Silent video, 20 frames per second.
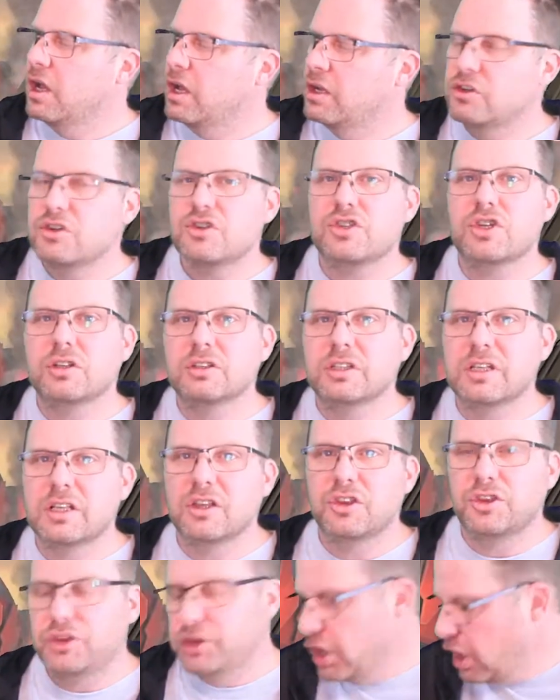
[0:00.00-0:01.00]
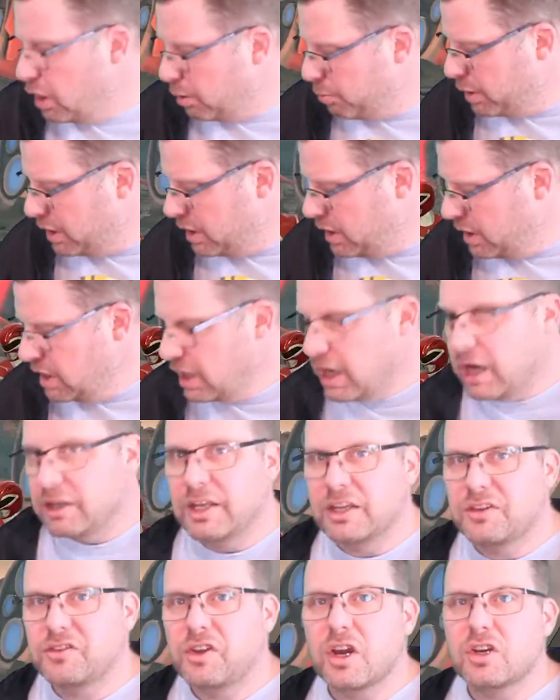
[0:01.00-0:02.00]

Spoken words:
Just a little nub, and that's